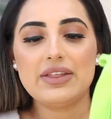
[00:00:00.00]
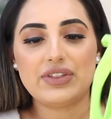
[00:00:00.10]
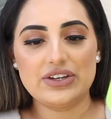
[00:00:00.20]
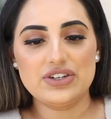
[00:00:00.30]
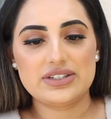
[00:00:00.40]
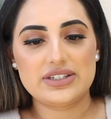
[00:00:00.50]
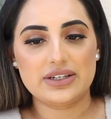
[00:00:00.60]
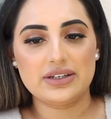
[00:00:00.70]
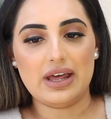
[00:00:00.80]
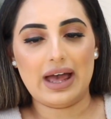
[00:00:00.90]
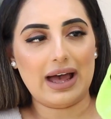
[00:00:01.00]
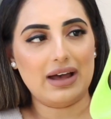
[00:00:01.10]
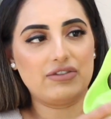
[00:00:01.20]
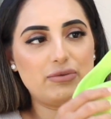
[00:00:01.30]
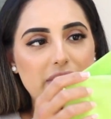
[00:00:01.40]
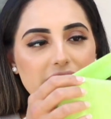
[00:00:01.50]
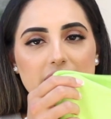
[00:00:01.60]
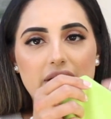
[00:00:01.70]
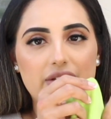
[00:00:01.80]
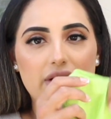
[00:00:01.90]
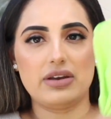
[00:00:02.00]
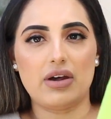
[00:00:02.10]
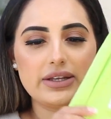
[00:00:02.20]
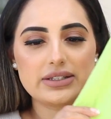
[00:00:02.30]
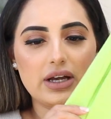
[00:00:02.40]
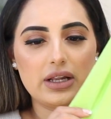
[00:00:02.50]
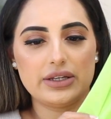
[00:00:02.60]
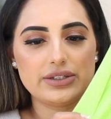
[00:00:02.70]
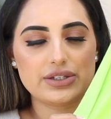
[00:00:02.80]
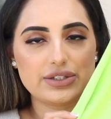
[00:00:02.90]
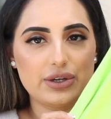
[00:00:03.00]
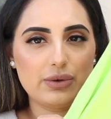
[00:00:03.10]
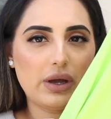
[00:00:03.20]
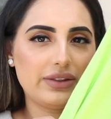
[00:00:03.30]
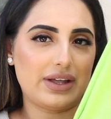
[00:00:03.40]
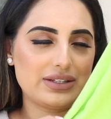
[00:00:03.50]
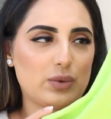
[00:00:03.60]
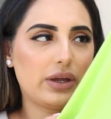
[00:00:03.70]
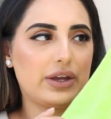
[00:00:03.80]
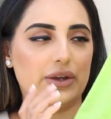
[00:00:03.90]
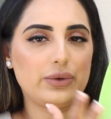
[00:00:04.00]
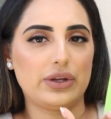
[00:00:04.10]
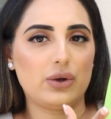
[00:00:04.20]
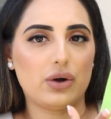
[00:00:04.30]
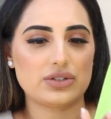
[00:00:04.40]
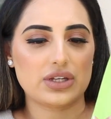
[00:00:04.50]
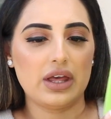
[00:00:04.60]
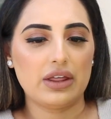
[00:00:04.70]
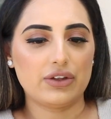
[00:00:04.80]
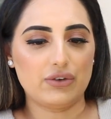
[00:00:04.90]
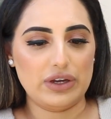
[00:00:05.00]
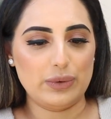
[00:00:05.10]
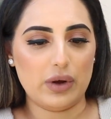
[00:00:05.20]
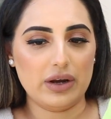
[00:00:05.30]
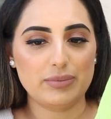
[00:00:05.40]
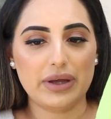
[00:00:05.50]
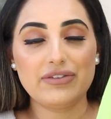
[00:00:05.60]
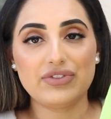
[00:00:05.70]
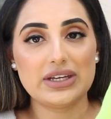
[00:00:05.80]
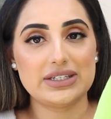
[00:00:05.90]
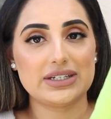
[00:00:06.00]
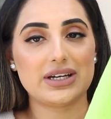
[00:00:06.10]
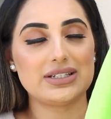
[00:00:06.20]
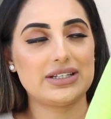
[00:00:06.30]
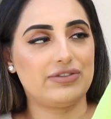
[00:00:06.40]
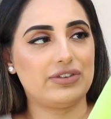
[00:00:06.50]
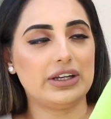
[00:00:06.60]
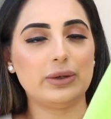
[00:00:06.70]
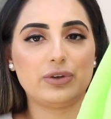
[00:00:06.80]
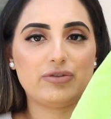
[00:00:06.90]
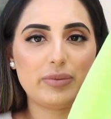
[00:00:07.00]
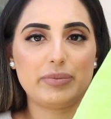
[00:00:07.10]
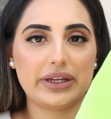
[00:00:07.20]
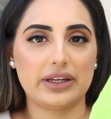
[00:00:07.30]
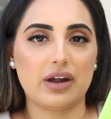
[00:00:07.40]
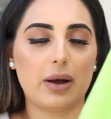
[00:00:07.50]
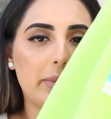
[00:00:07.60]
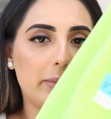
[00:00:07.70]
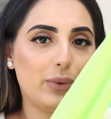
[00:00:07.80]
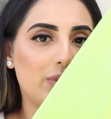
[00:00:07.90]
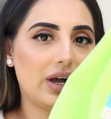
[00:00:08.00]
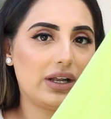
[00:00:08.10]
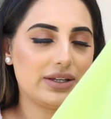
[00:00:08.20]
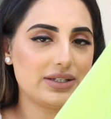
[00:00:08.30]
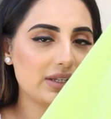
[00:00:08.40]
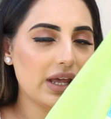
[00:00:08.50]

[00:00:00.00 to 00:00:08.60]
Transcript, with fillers: They just didn't have many other nice colours, so I, that's why I only got the green one but if they did I definitely would have been picking up more colors